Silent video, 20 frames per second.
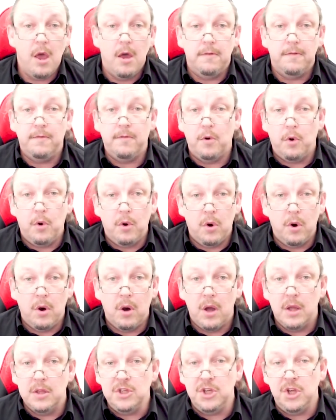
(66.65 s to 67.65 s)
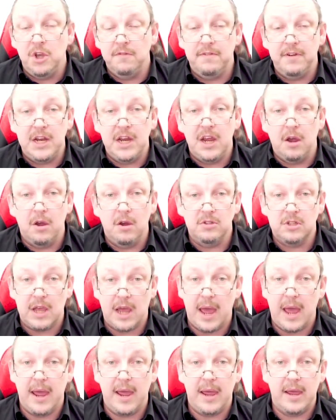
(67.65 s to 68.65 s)
for new videos
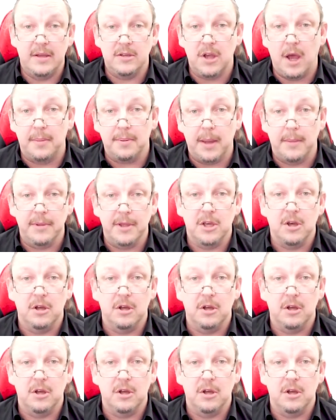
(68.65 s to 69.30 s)
and upcoming